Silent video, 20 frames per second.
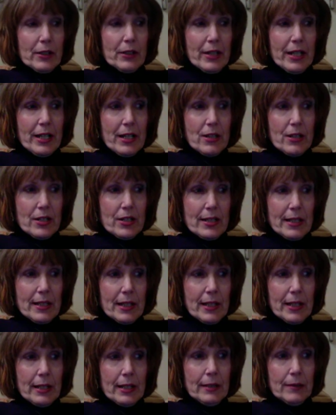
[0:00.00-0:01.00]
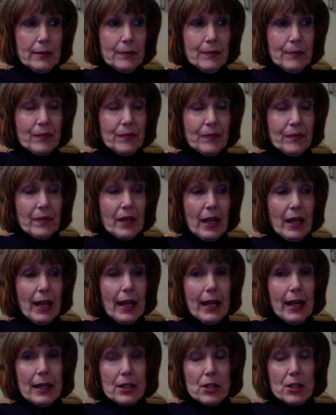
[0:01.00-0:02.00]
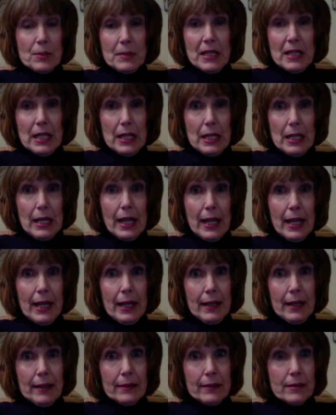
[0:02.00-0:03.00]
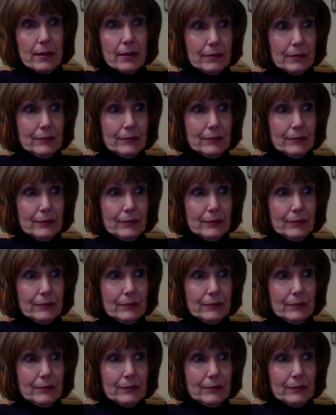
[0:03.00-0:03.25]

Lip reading: H said to me, and